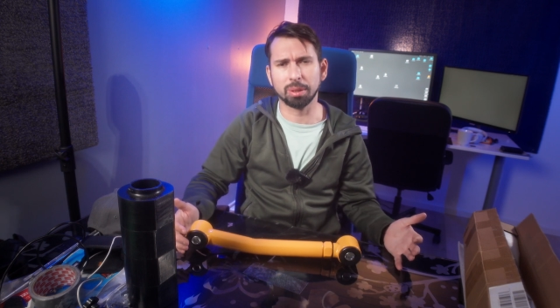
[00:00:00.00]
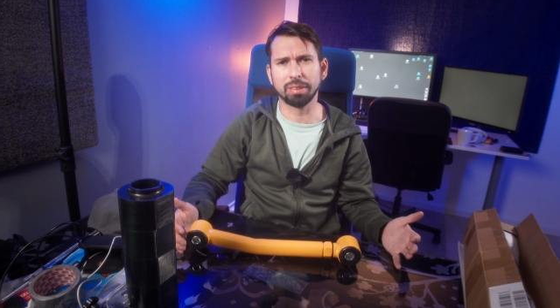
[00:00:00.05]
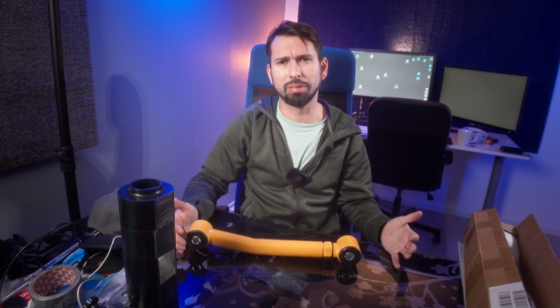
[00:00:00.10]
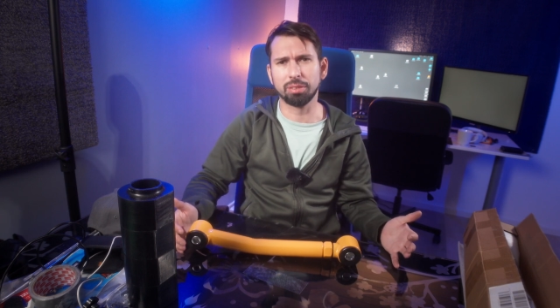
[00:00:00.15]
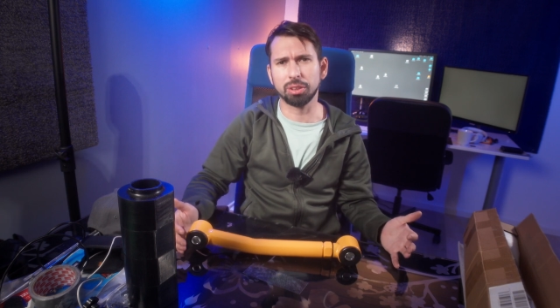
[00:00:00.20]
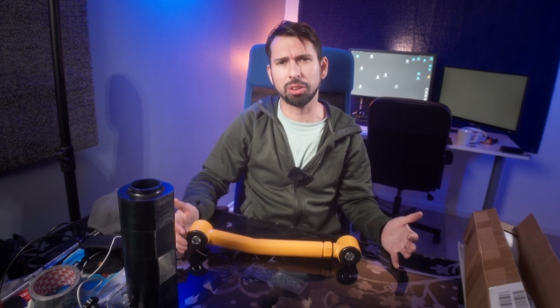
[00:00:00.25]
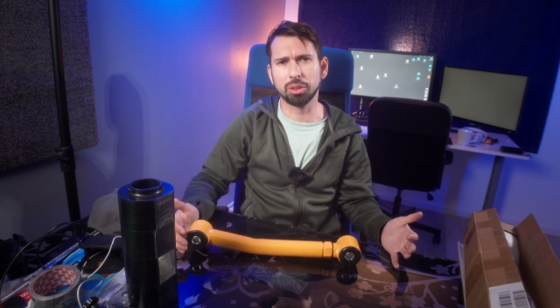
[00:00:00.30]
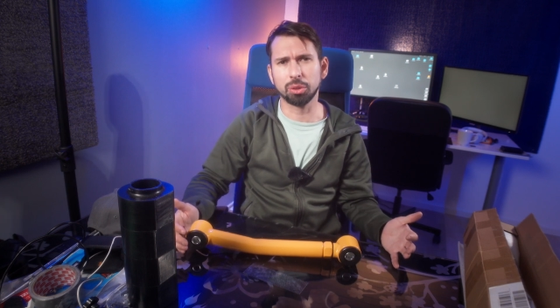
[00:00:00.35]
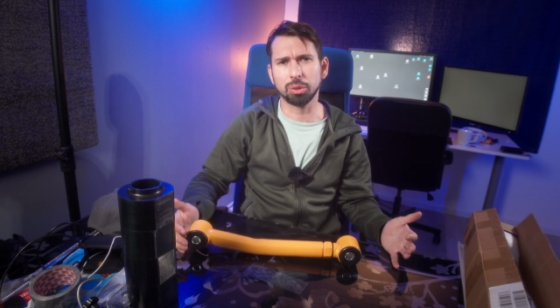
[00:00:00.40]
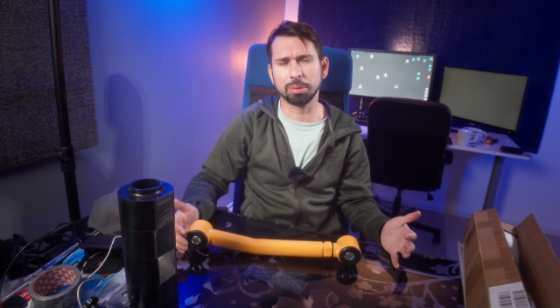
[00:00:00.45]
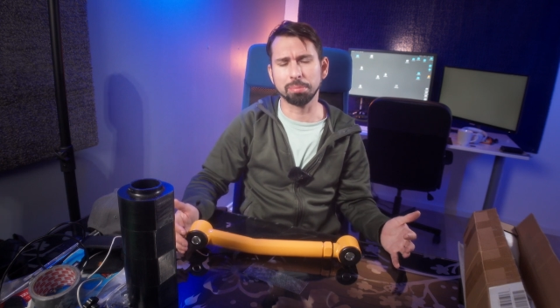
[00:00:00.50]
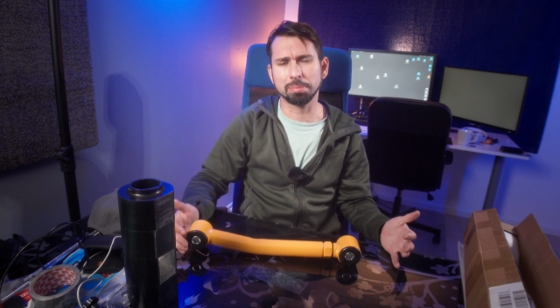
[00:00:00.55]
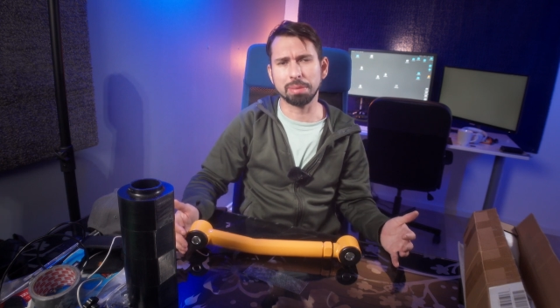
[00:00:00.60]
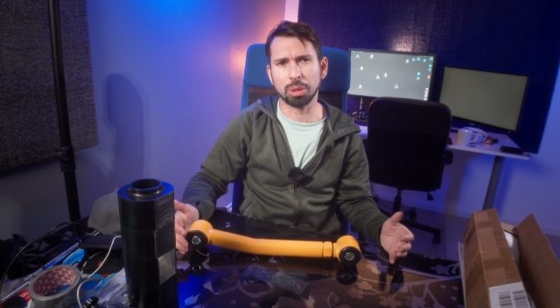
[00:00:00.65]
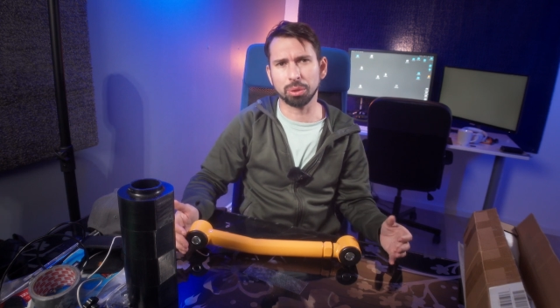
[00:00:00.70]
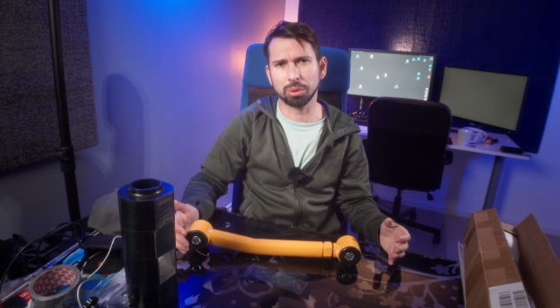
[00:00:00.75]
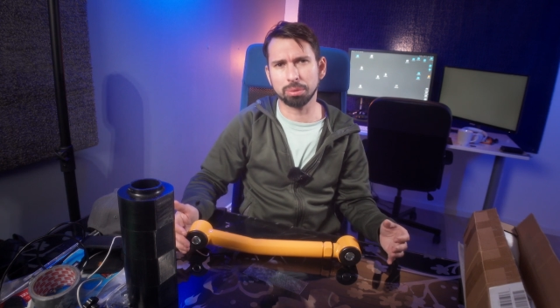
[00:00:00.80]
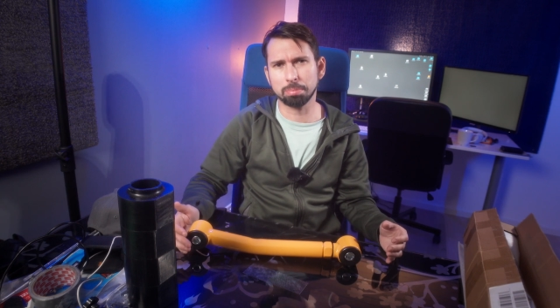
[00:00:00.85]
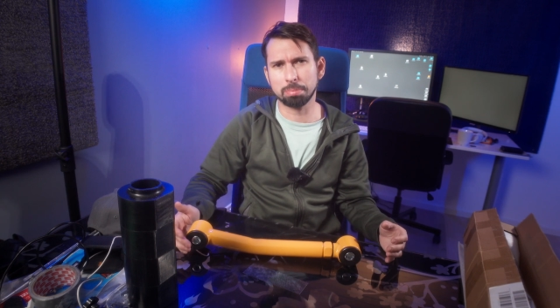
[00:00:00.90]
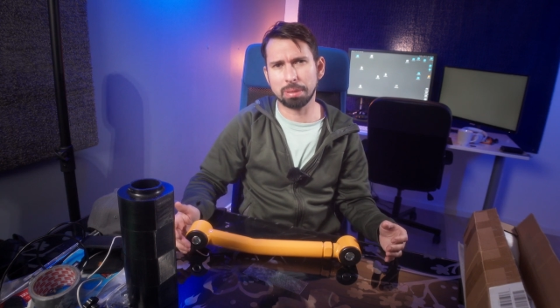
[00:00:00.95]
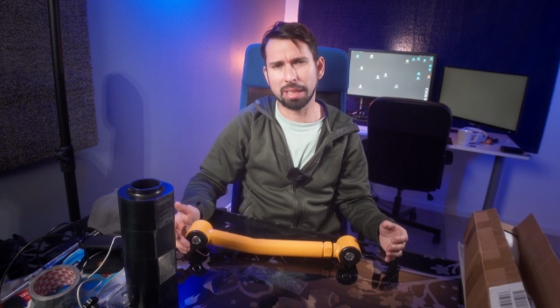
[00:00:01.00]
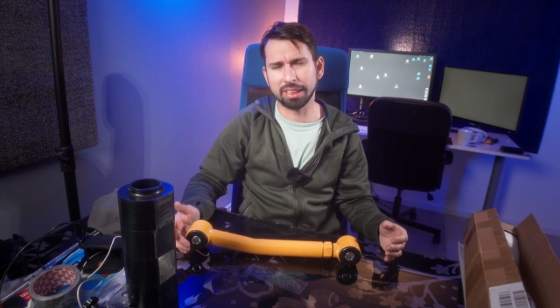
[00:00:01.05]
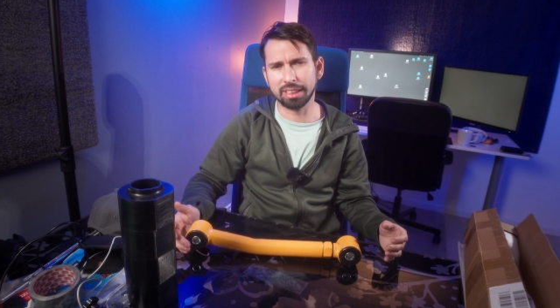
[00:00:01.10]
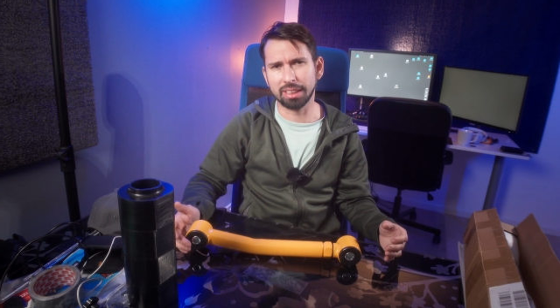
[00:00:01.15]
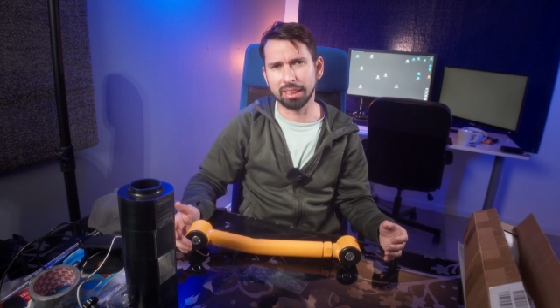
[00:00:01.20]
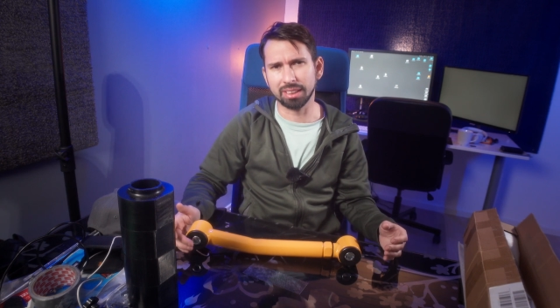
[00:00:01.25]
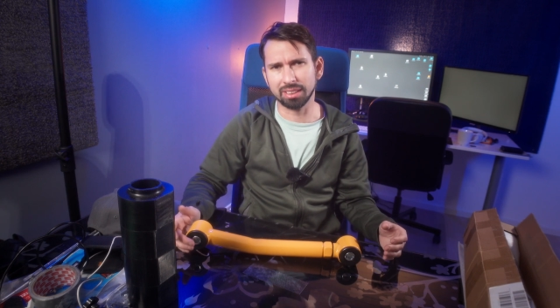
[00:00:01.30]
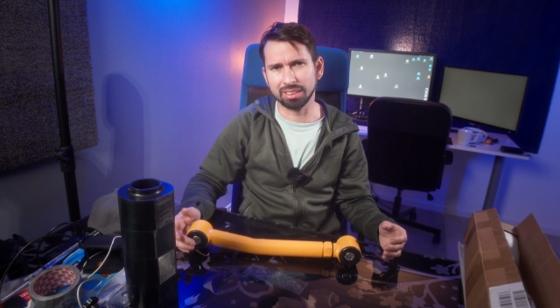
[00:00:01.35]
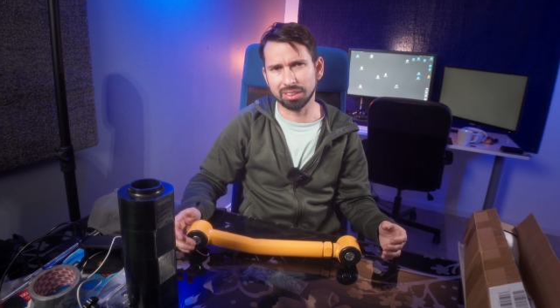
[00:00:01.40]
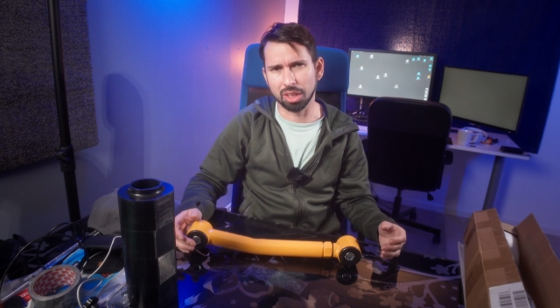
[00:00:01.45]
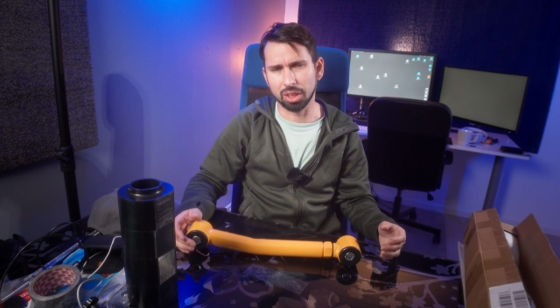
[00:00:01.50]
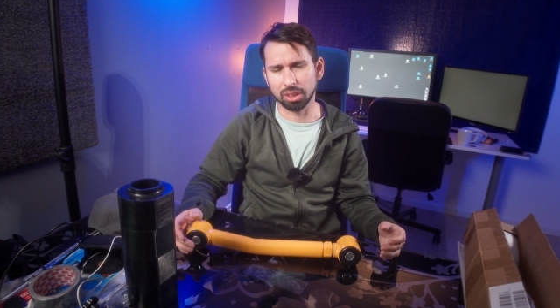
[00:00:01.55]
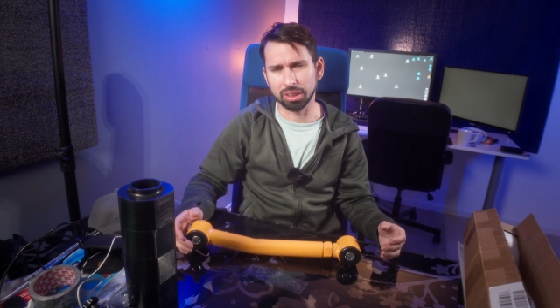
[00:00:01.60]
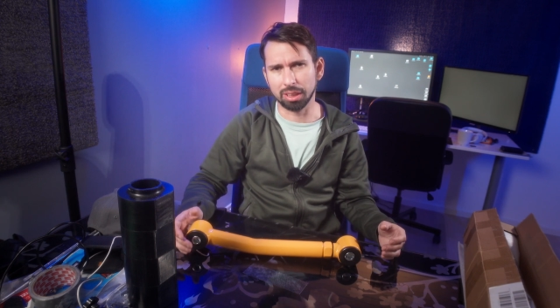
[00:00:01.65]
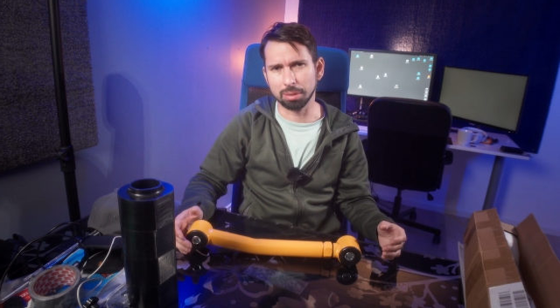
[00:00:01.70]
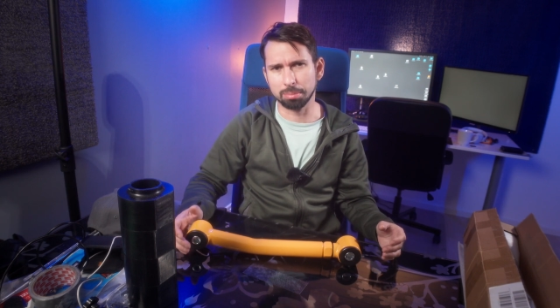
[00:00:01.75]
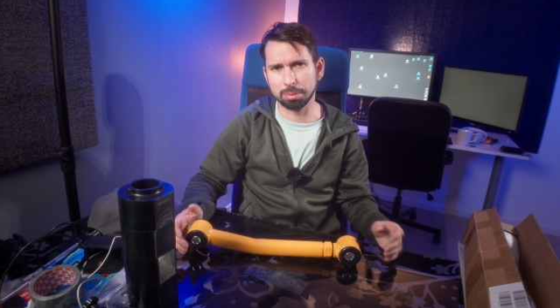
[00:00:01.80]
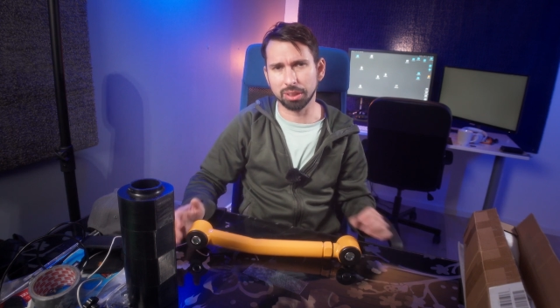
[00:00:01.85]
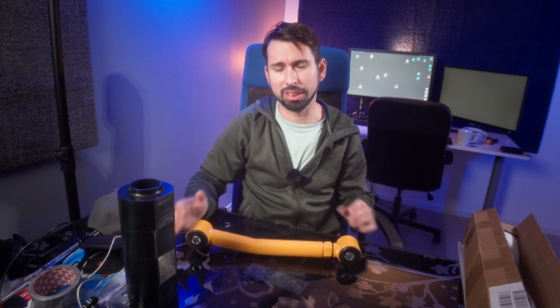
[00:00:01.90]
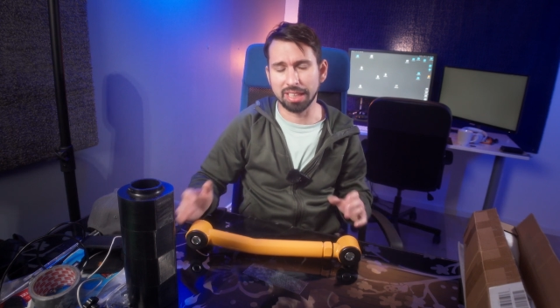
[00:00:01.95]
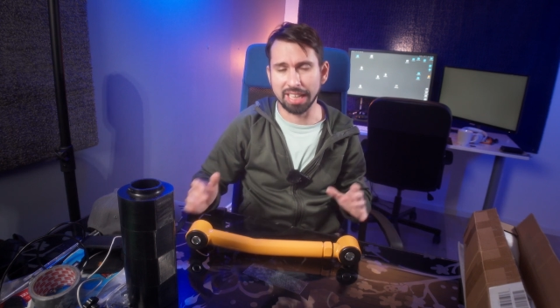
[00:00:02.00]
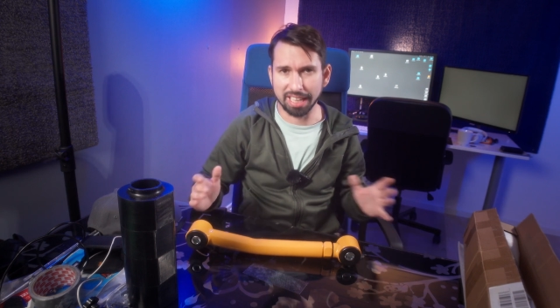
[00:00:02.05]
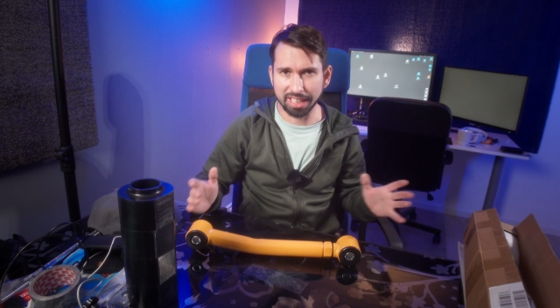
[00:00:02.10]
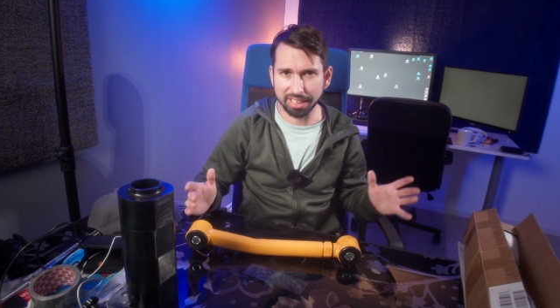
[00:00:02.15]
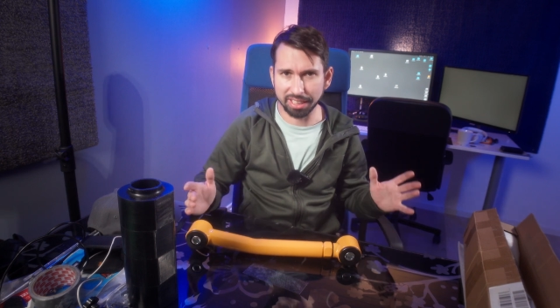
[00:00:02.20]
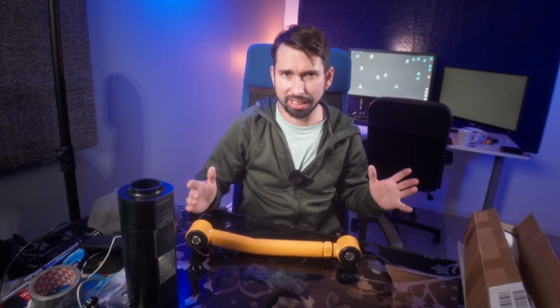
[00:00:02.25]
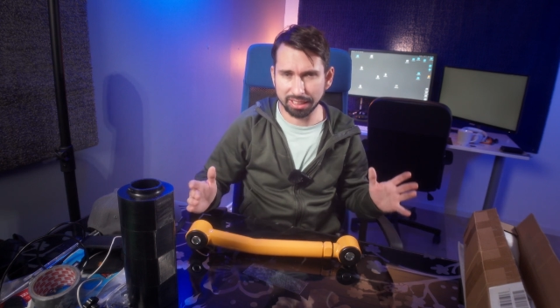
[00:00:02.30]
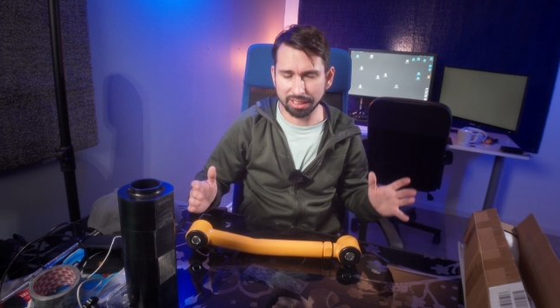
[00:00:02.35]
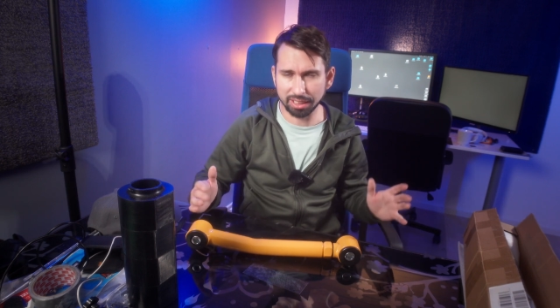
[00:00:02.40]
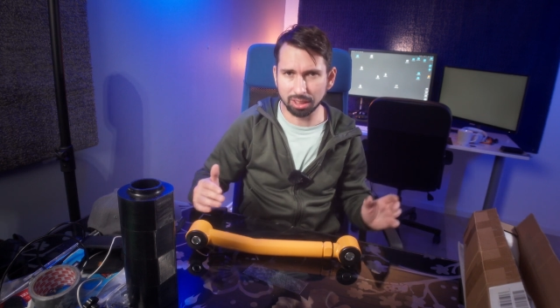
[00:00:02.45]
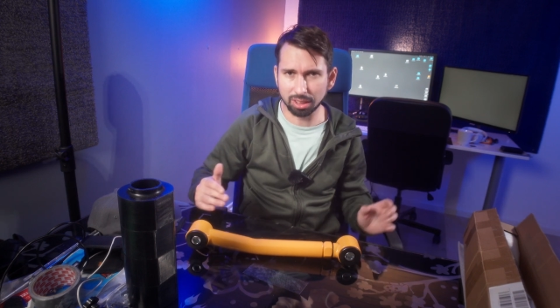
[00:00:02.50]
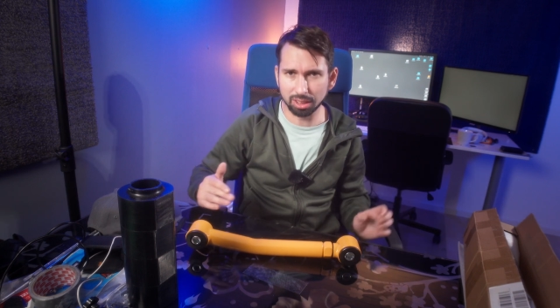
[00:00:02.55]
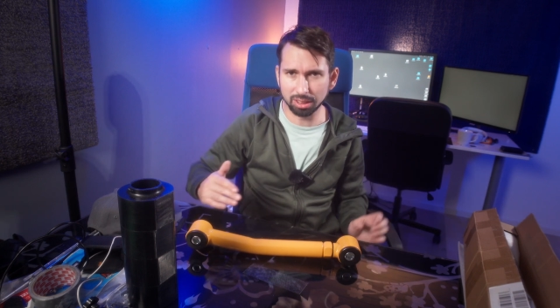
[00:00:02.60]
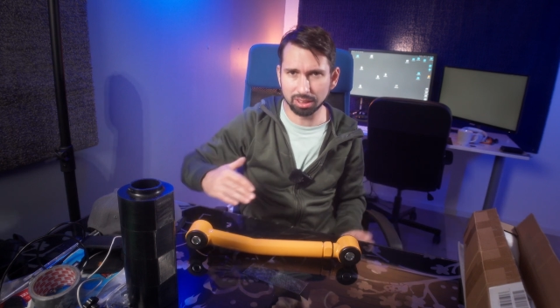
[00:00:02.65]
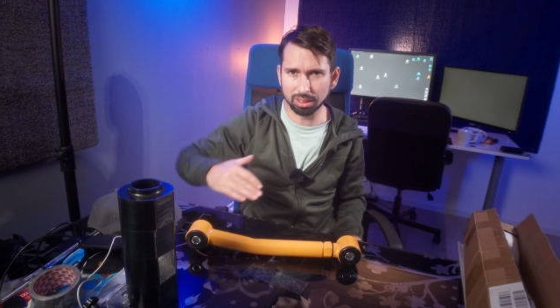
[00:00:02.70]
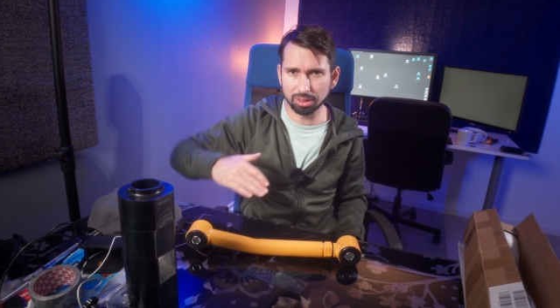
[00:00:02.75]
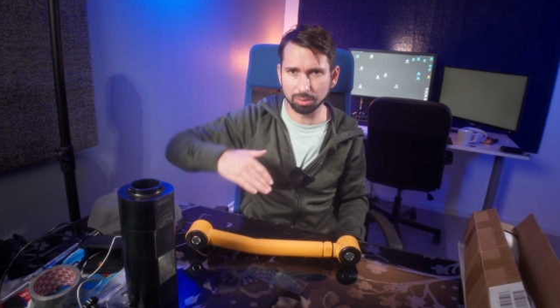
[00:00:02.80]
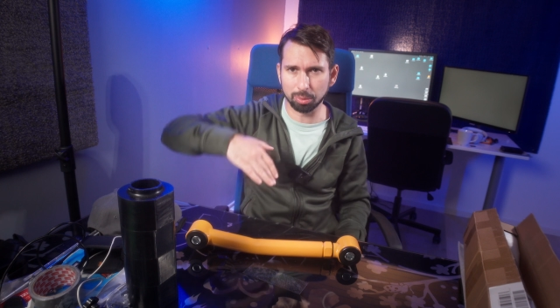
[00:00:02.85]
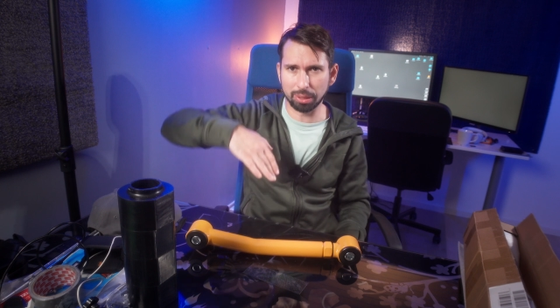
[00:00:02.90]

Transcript: if you're doing mountain biking and talking about head angles,